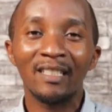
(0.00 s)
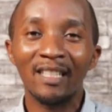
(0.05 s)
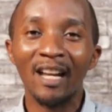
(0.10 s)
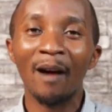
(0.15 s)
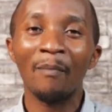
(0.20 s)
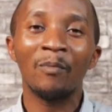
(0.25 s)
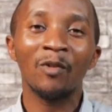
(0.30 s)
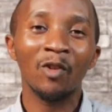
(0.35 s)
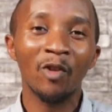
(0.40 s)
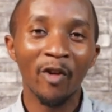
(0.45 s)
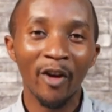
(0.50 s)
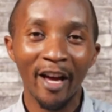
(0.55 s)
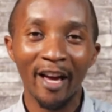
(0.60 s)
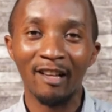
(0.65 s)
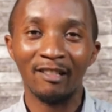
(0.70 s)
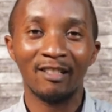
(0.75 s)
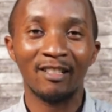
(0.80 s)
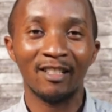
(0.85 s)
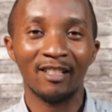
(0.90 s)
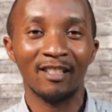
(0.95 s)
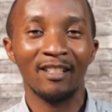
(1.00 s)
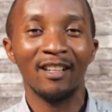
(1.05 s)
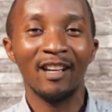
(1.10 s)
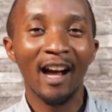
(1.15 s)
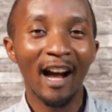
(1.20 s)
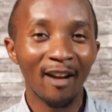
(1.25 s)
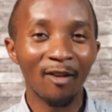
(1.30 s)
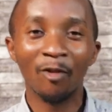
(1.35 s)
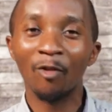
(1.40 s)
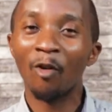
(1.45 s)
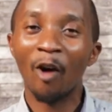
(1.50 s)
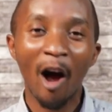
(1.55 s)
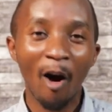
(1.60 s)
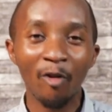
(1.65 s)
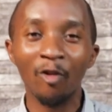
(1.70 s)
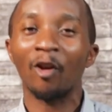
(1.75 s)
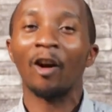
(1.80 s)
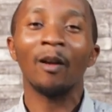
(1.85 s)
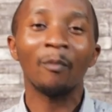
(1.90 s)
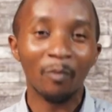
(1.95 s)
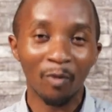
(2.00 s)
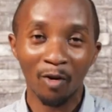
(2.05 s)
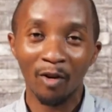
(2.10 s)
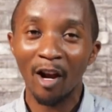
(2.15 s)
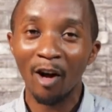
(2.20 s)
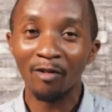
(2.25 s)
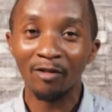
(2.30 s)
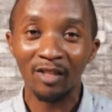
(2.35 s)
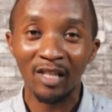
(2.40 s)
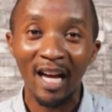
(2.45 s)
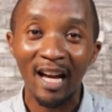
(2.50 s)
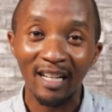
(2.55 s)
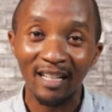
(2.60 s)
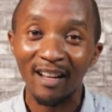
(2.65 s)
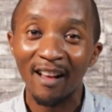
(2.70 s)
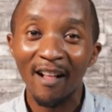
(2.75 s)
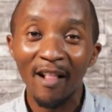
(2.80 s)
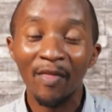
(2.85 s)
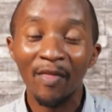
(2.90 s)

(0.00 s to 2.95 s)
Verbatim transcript: W H. I don't know how you can pronounce that.